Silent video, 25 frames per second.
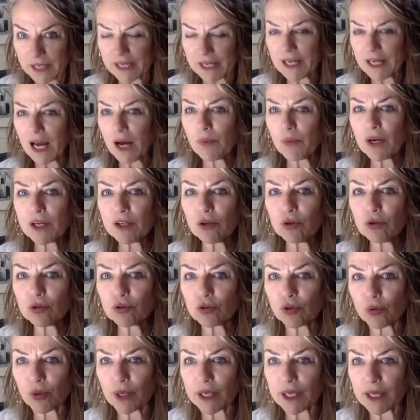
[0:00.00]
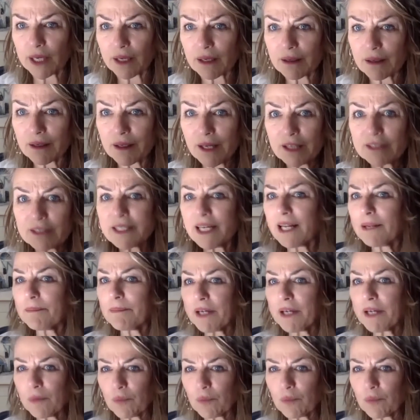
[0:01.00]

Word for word: And how are you doing? Tell me